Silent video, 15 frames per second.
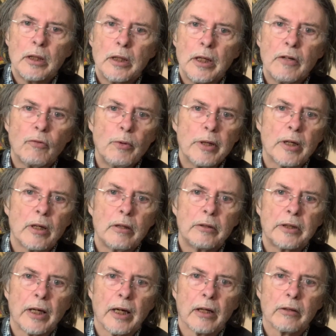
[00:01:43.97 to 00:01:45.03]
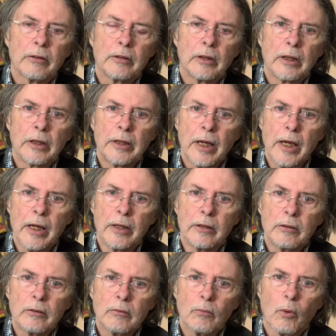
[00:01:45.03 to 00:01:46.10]
If we go down
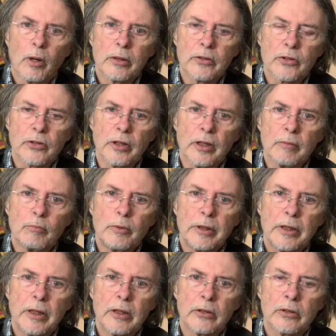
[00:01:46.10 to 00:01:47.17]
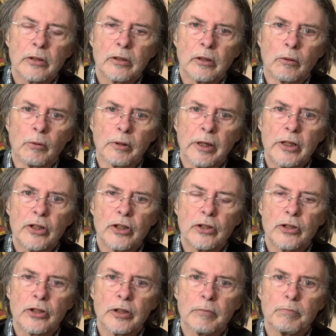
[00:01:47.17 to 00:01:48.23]
again 1 step, we get a
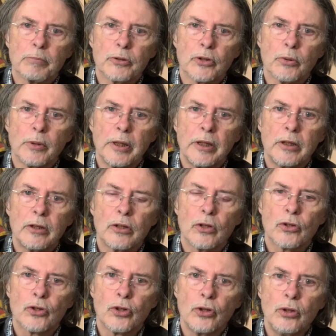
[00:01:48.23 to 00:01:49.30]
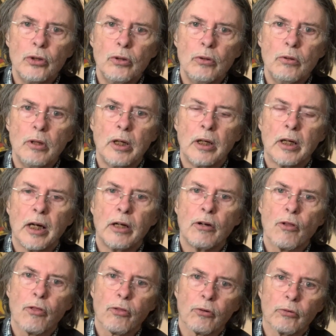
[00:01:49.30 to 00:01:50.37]
relationship between 2 and
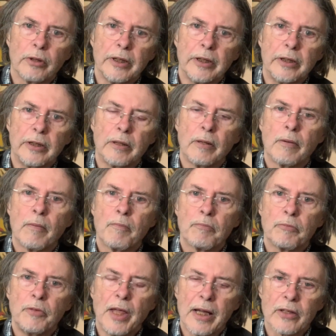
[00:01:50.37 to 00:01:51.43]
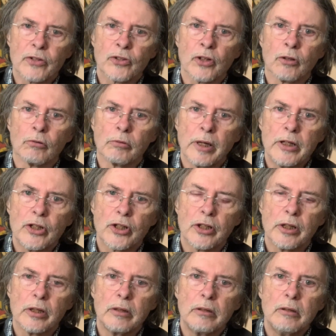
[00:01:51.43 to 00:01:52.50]
3. That's a
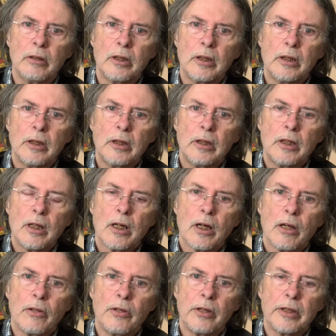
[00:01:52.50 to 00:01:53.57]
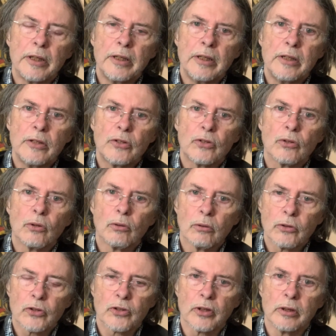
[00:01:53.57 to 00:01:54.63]
ratio that is
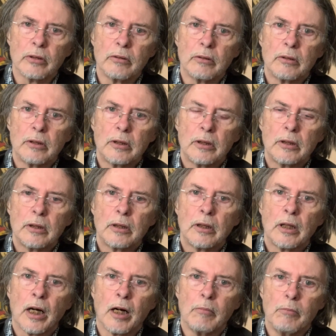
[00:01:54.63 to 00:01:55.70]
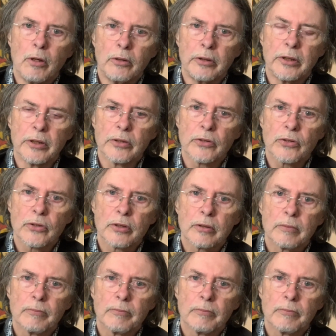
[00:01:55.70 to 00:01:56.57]
also harmonious.